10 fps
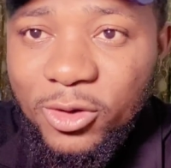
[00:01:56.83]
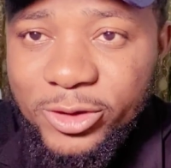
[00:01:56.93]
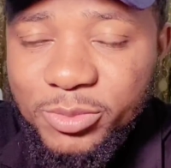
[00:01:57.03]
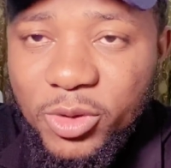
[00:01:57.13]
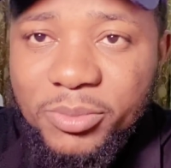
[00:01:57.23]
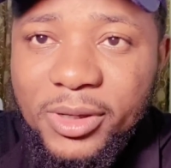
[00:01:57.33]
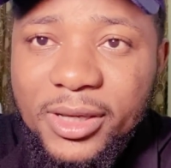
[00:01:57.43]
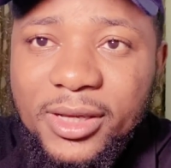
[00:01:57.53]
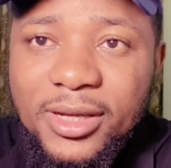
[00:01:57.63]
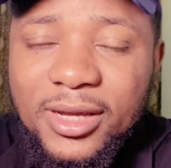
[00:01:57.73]

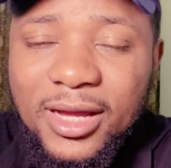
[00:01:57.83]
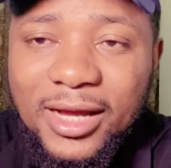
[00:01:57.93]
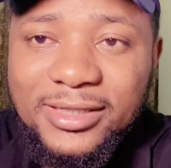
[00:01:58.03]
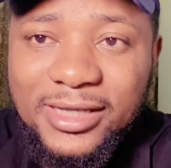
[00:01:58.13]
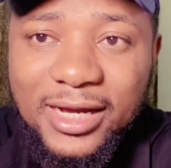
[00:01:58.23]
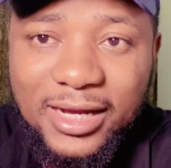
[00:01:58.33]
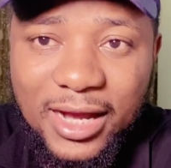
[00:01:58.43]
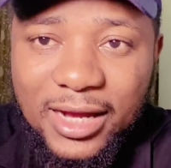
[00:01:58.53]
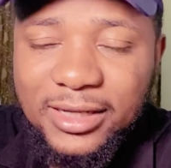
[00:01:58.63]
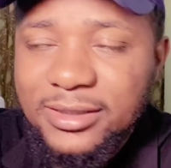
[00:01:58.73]
Hushpuppi and their
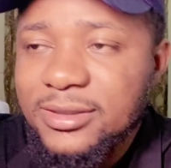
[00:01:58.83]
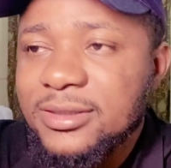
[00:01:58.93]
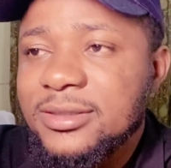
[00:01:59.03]
gangs.